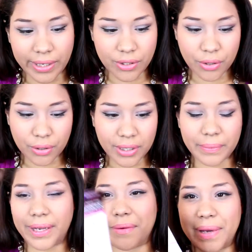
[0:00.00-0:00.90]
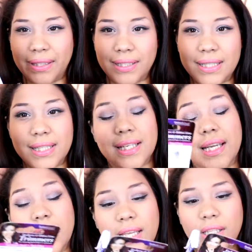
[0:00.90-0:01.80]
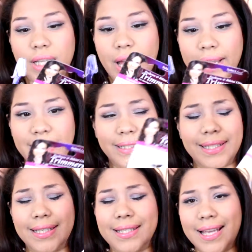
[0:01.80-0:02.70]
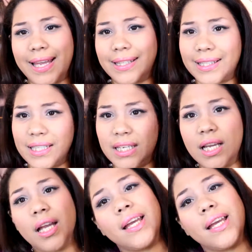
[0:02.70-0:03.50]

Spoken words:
I totally recommend this. I get these at the